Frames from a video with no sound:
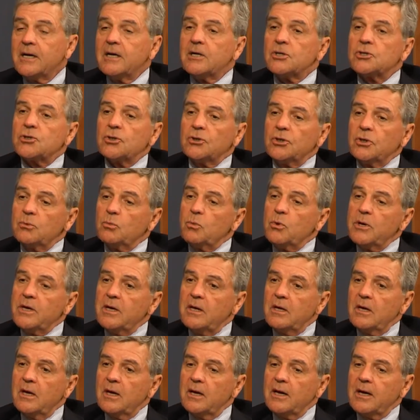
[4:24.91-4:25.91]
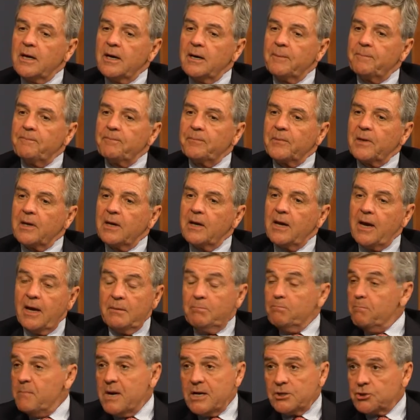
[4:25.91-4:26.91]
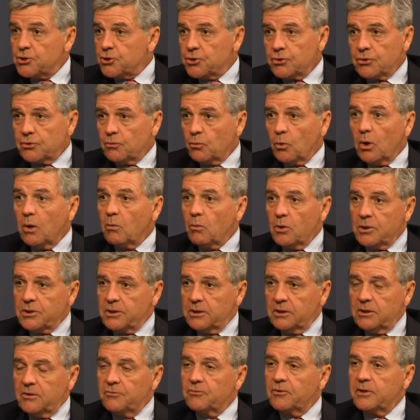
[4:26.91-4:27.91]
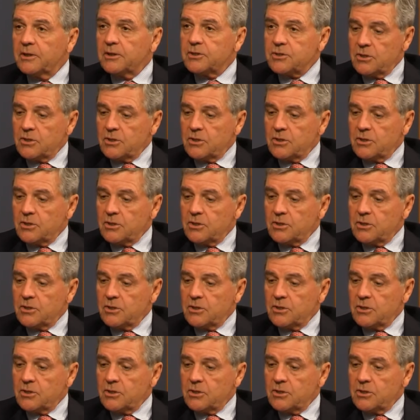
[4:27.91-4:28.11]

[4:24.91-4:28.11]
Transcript: so that we and measure what we're delivering,